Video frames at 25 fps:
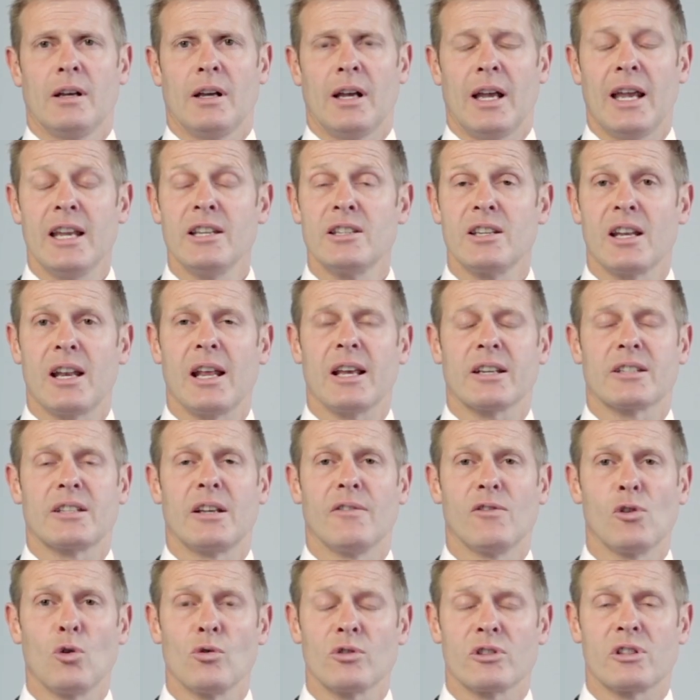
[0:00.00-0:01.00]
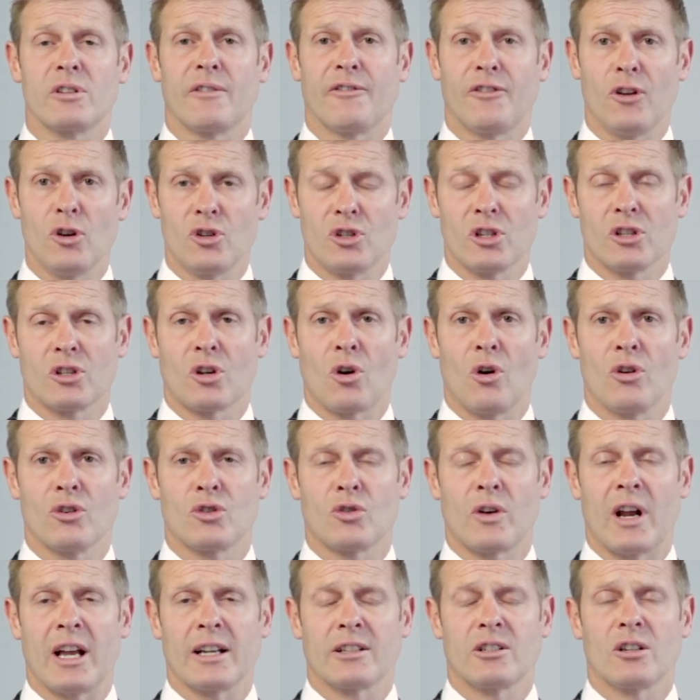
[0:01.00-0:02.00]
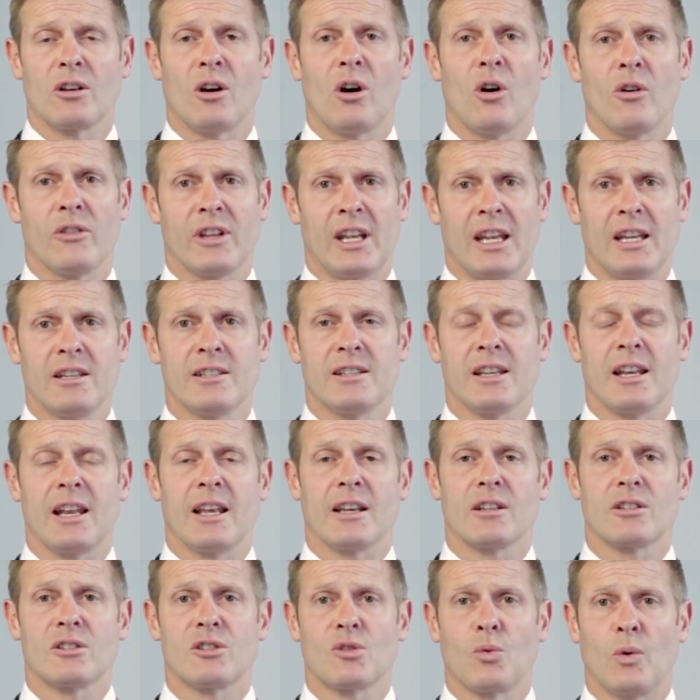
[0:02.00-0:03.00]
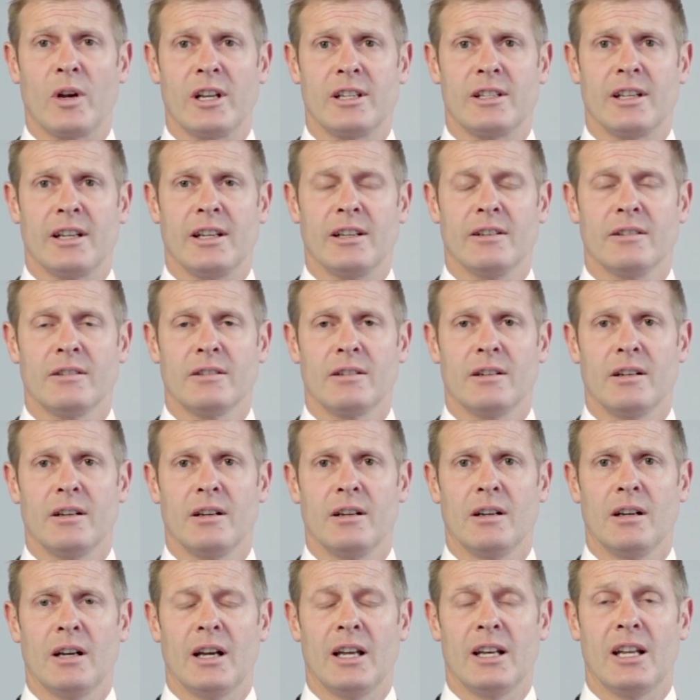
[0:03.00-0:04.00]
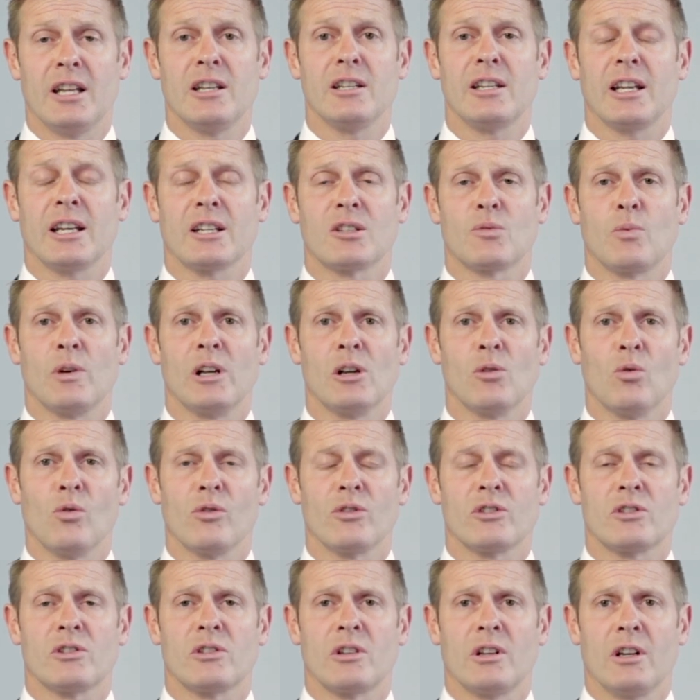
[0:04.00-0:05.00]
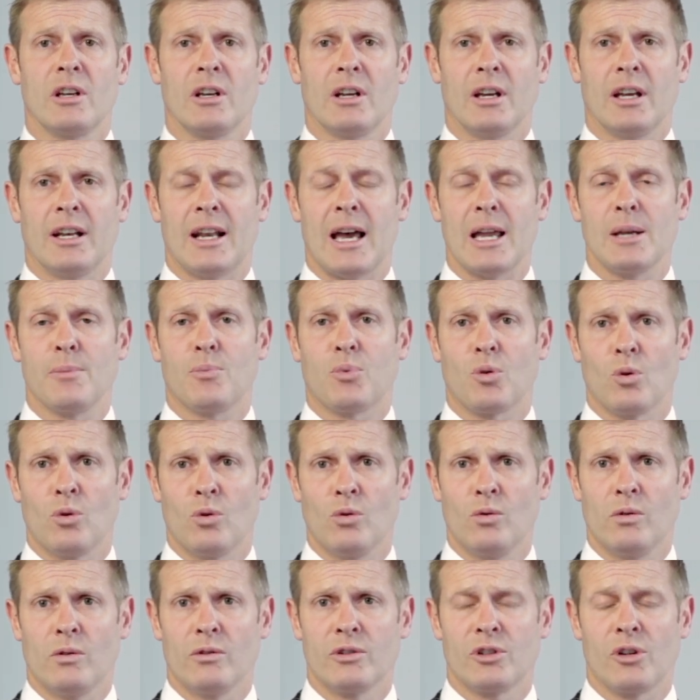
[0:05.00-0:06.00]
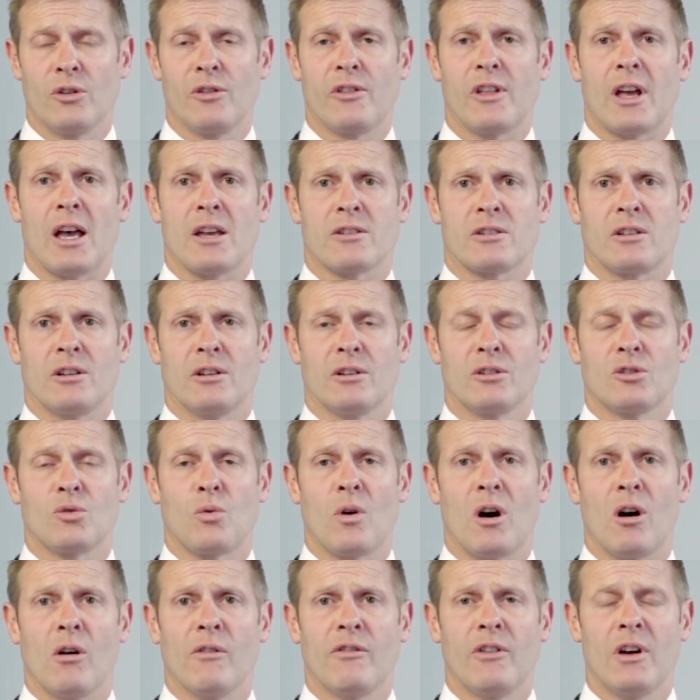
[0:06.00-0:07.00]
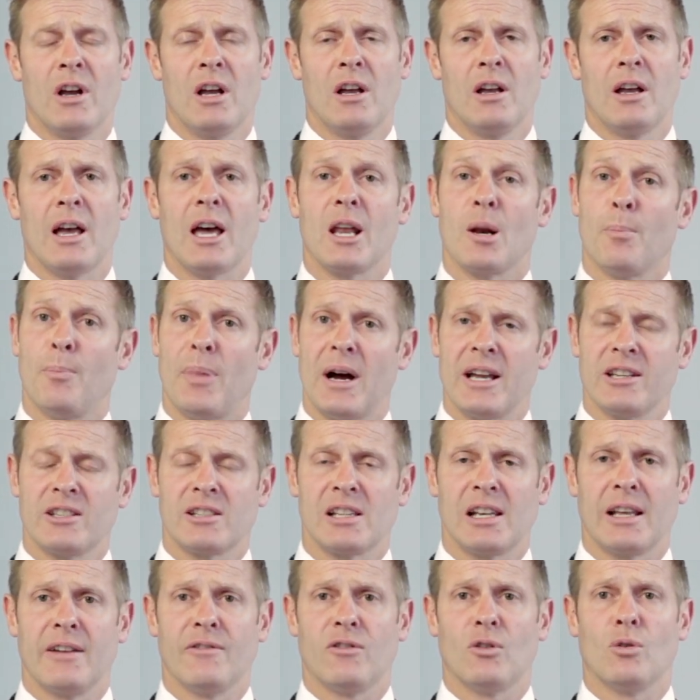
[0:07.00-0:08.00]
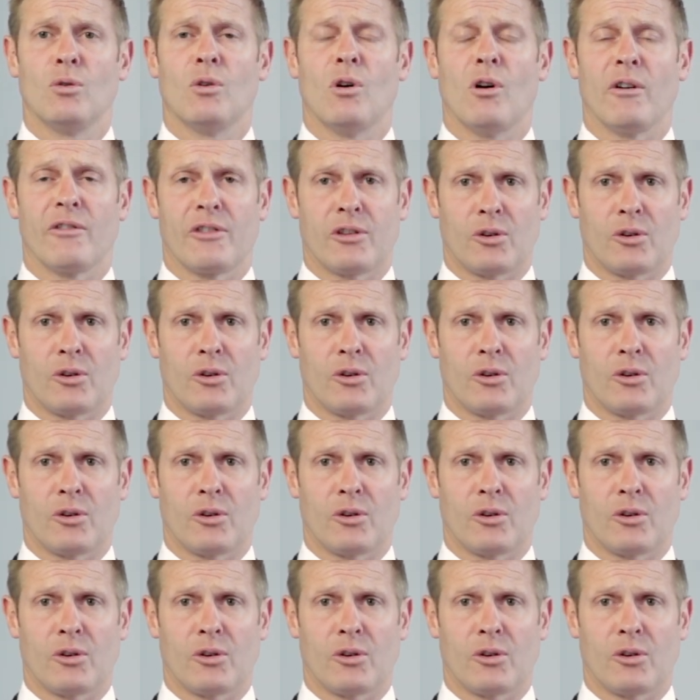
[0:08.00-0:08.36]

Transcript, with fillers: NZX have launched a futures contract on the NZX 20, an index we launched in April 2012 at a base level of